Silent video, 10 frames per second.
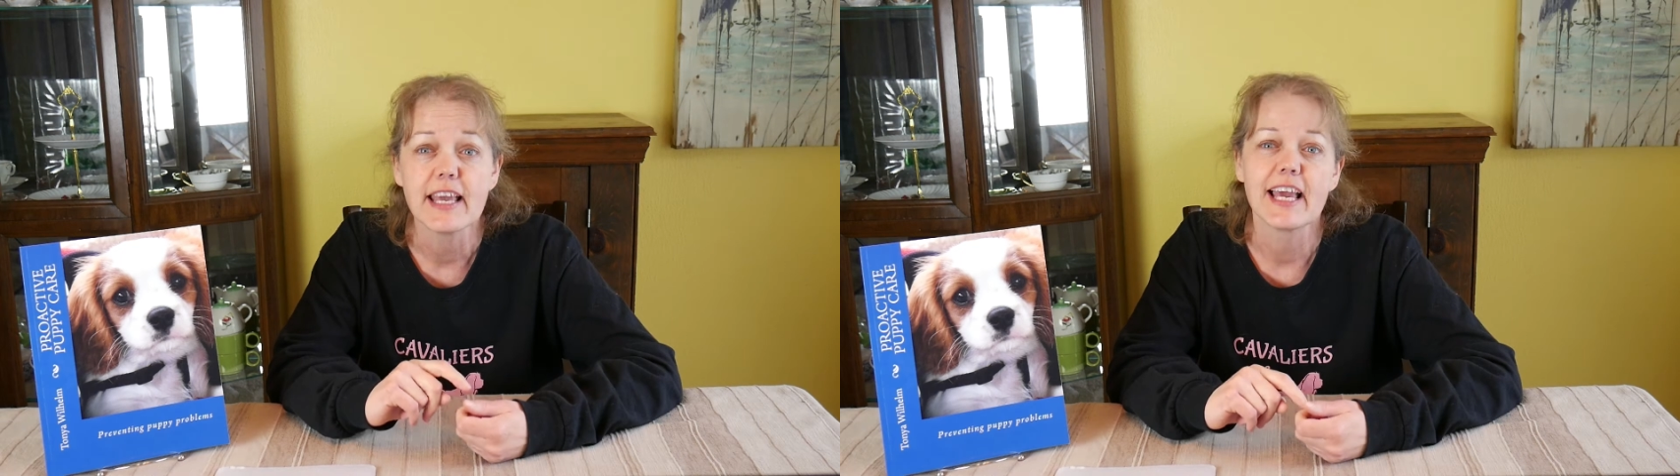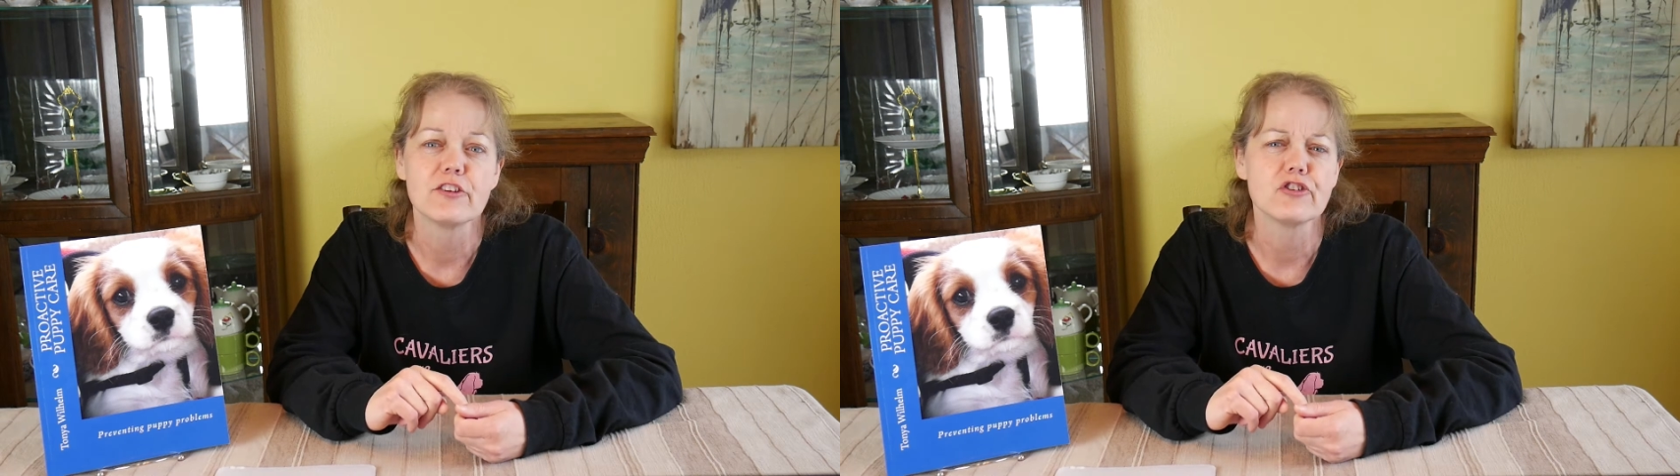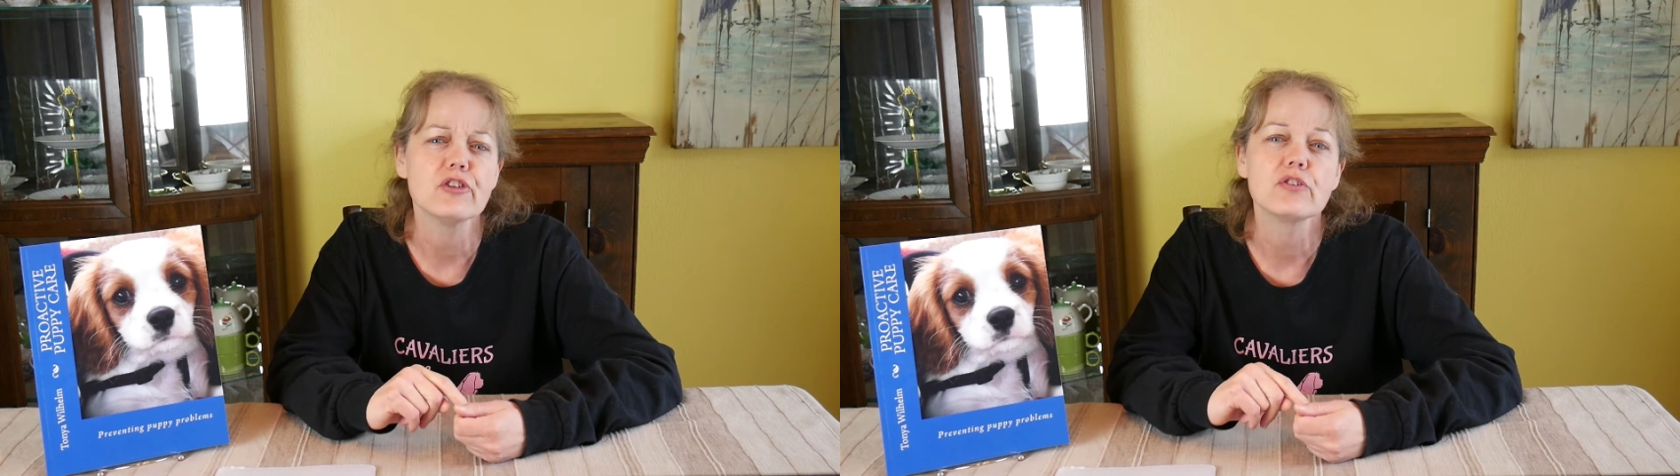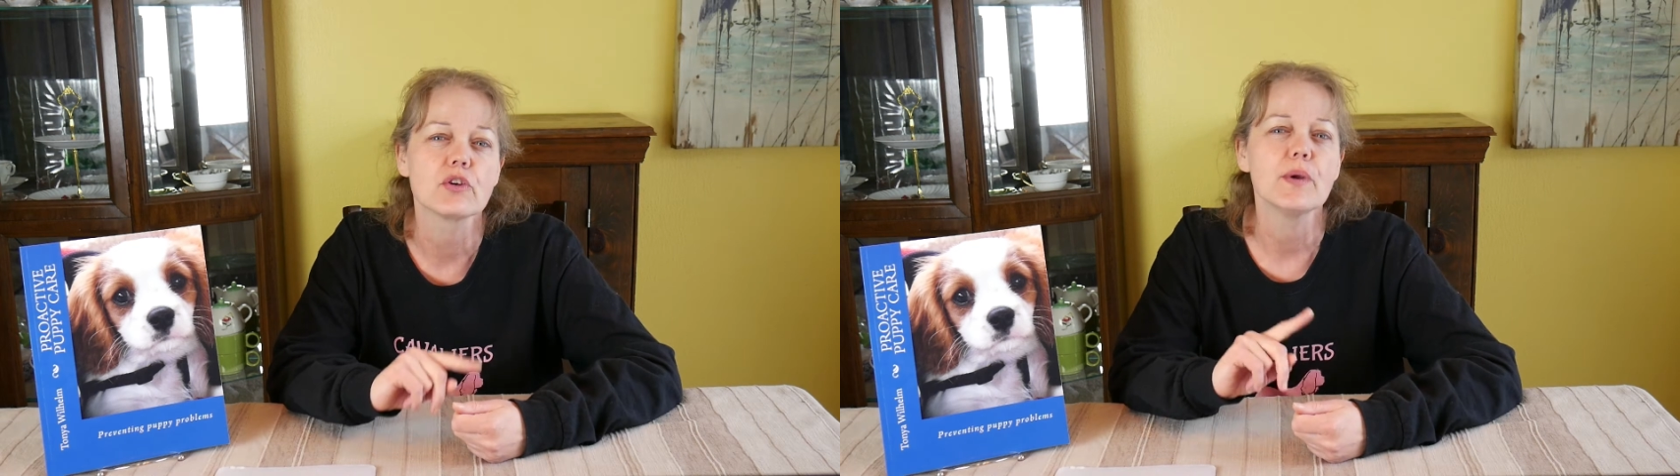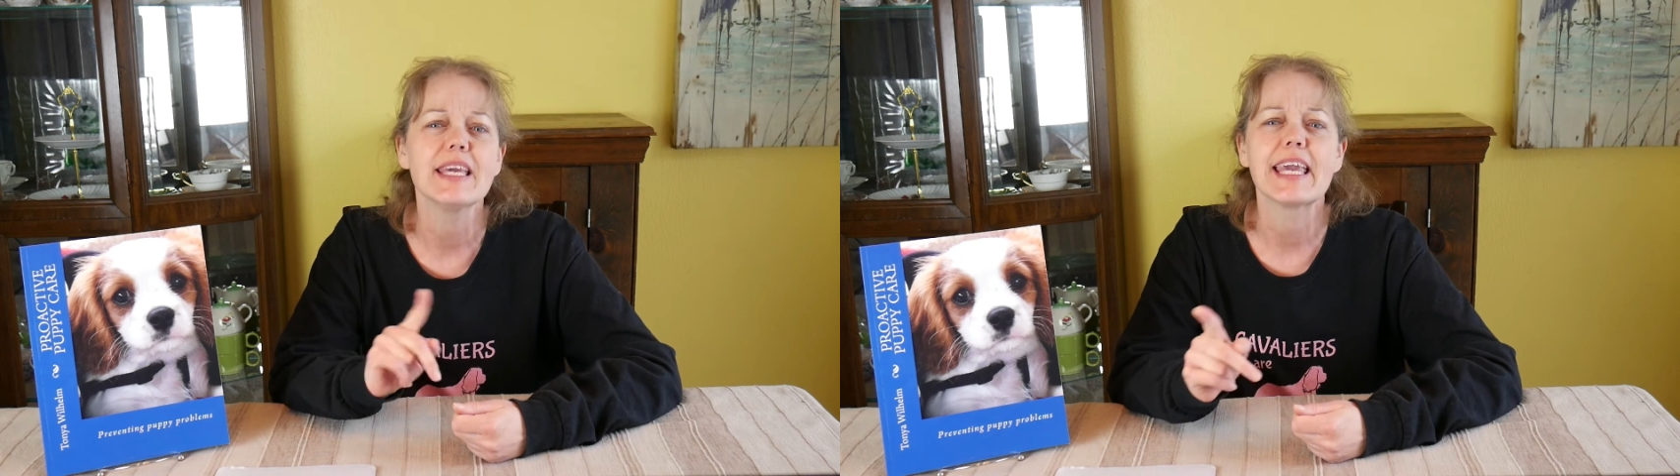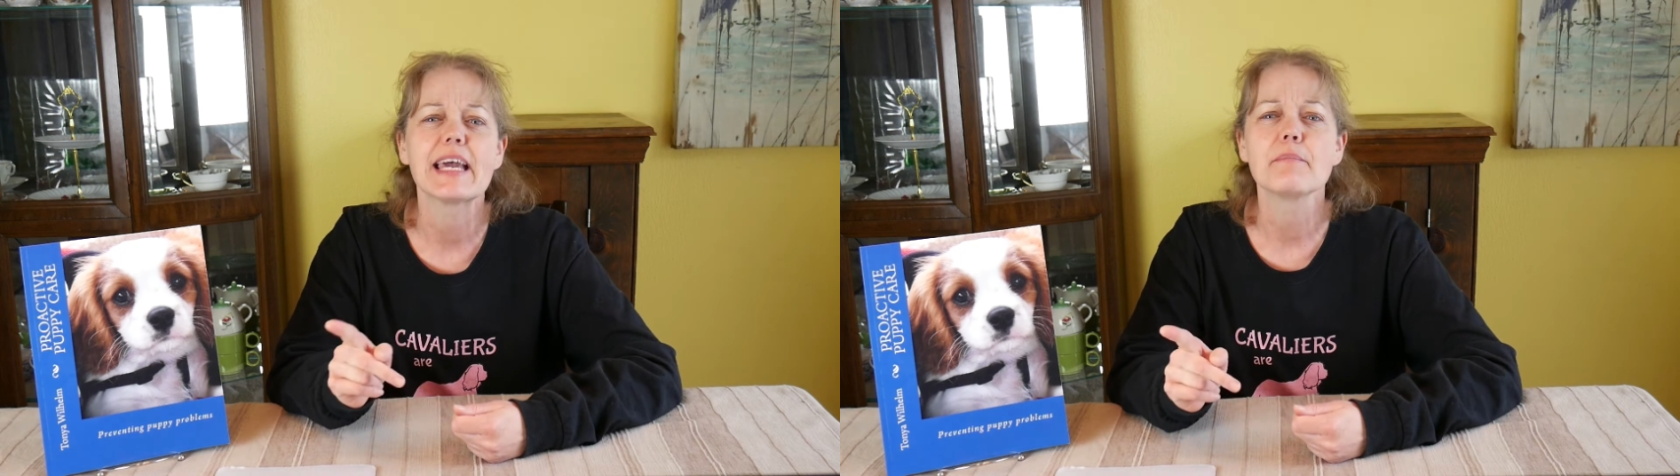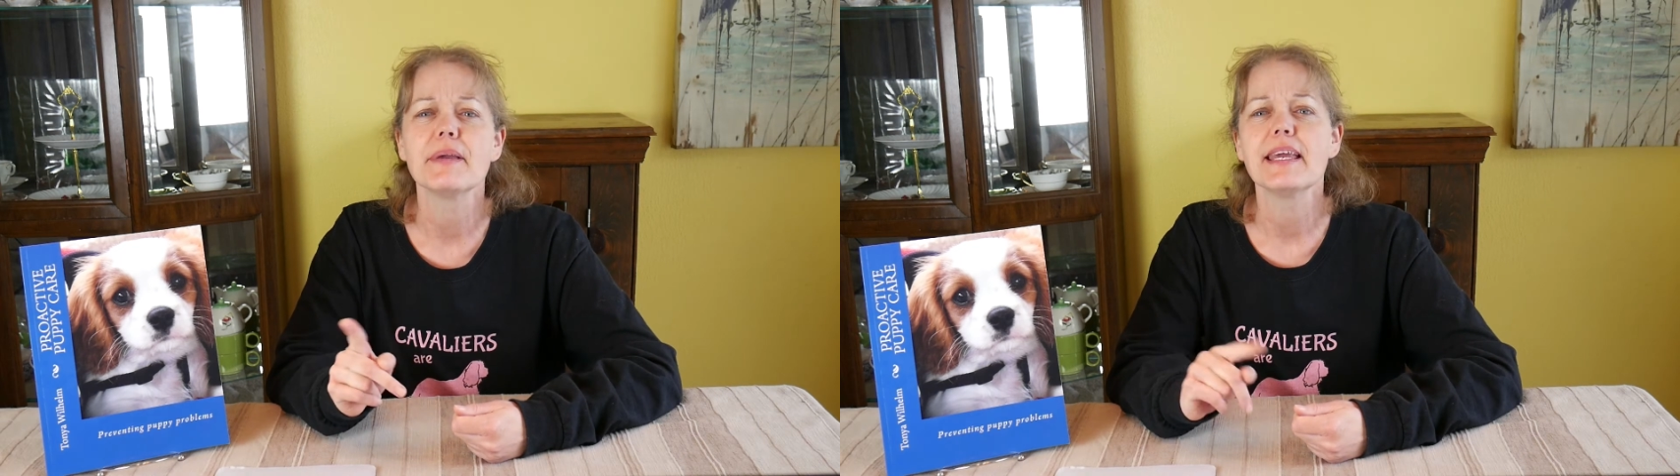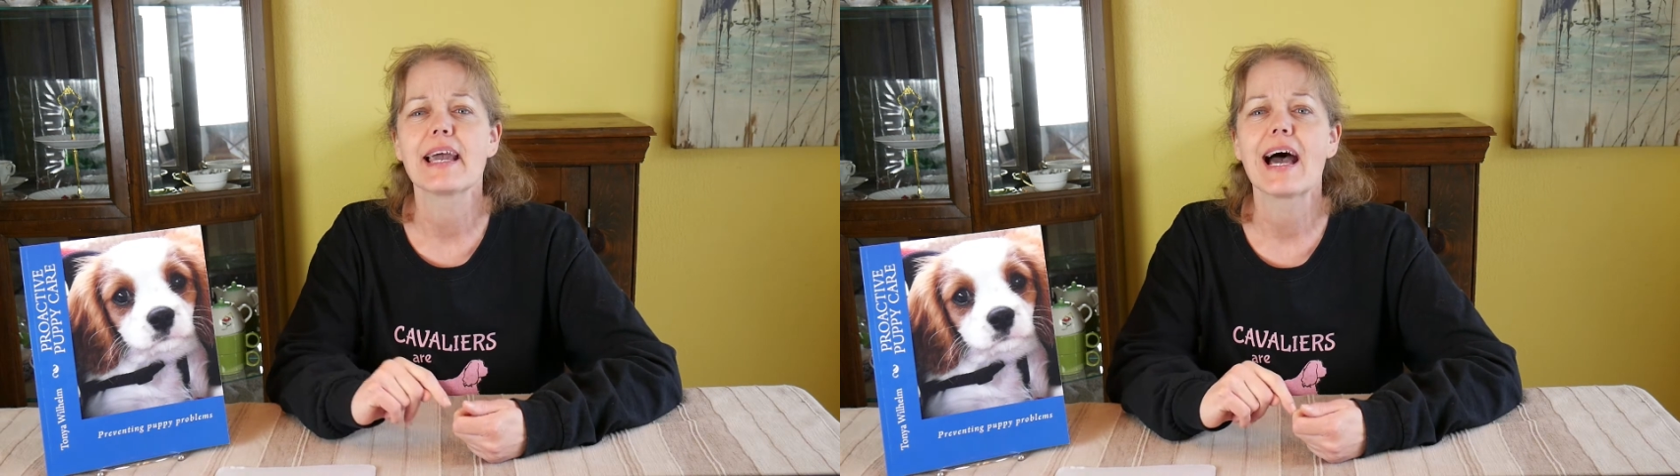and two, so he can't
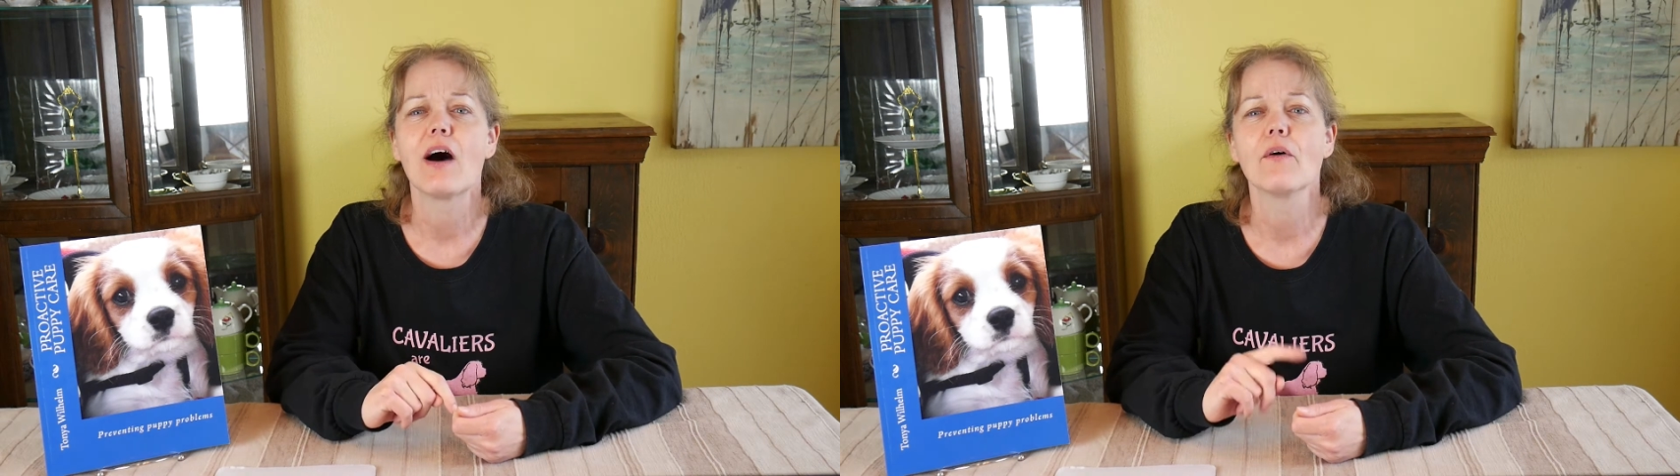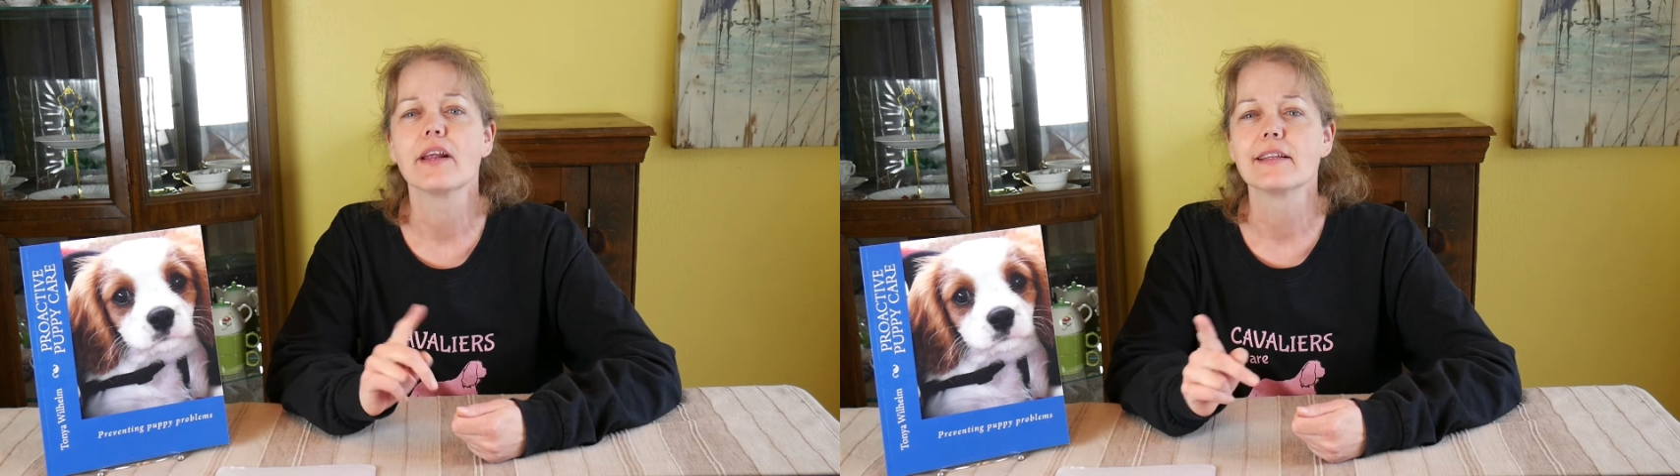peek out